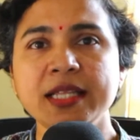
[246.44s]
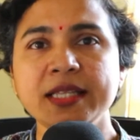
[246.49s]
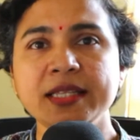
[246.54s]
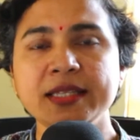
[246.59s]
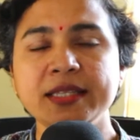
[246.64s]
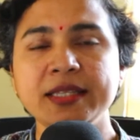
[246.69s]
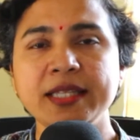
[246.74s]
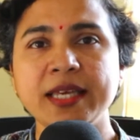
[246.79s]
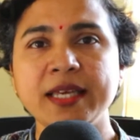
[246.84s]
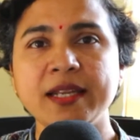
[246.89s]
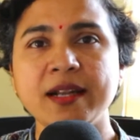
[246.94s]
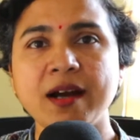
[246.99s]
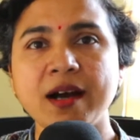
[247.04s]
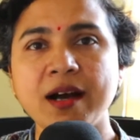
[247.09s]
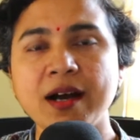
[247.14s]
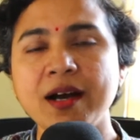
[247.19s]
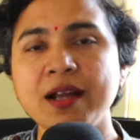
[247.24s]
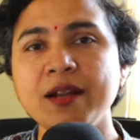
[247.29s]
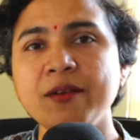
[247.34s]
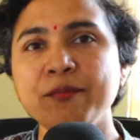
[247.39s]
There
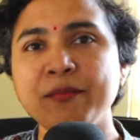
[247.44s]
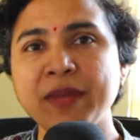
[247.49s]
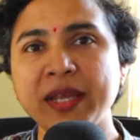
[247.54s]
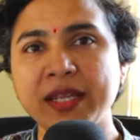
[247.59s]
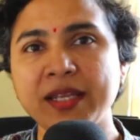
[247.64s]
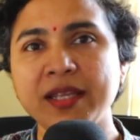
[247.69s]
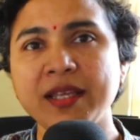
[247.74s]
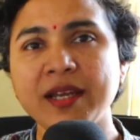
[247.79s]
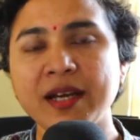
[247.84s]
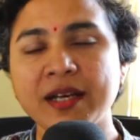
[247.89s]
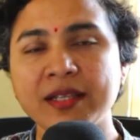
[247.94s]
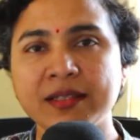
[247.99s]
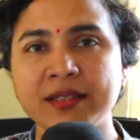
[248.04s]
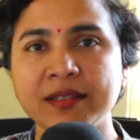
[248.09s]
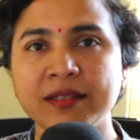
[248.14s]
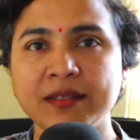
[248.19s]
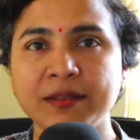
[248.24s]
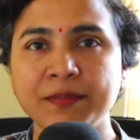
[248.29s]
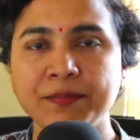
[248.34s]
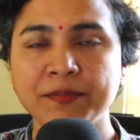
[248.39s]
are many
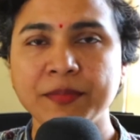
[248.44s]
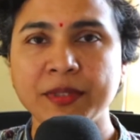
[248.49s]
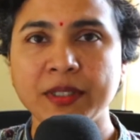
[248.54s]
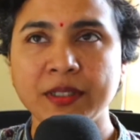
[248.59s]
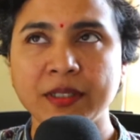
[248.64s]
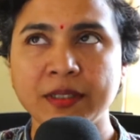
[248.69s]
other